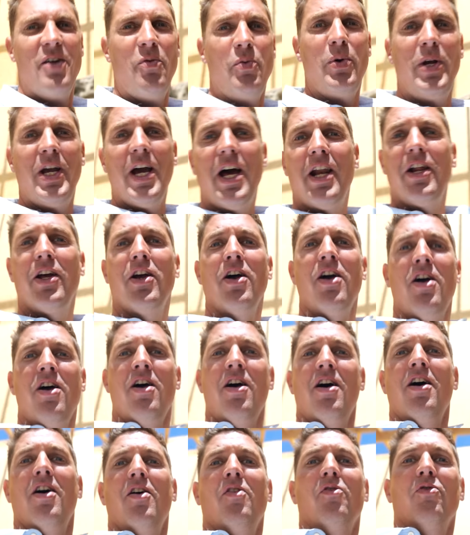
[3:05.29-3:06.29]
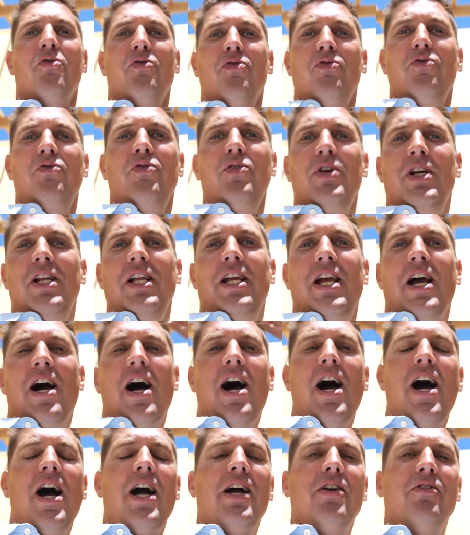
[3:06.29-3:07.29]
We got to really
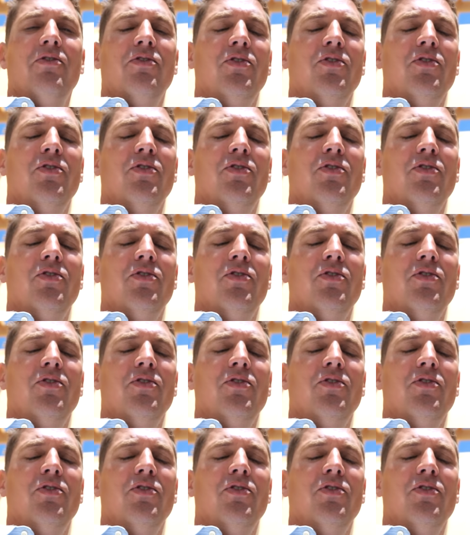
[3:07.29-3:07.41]
high